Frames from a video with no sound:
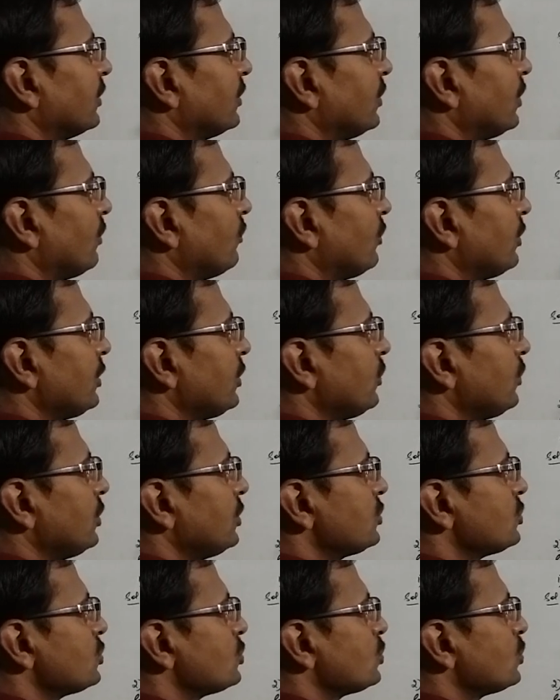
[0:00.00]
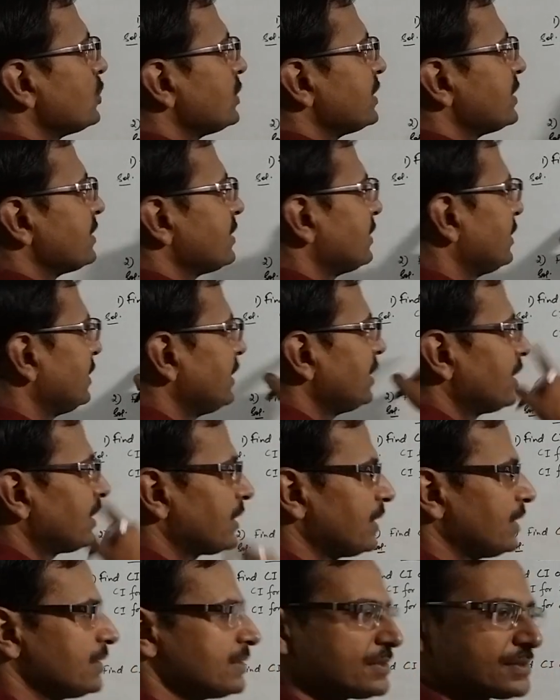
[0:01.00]
Now what you need to do
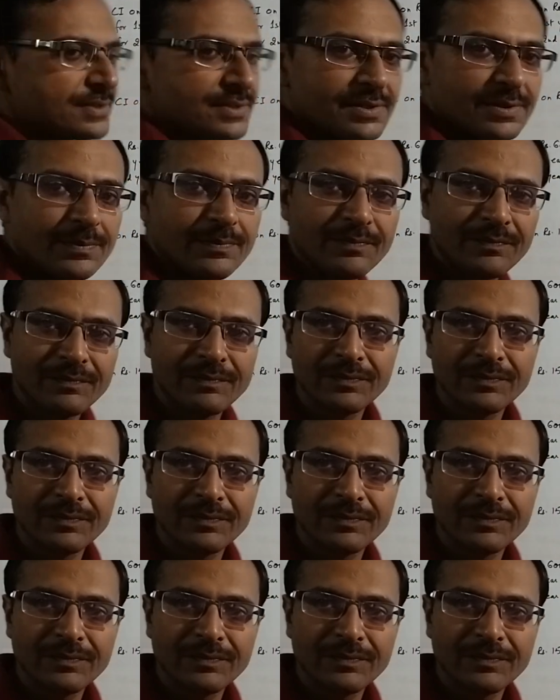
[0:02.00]
here is,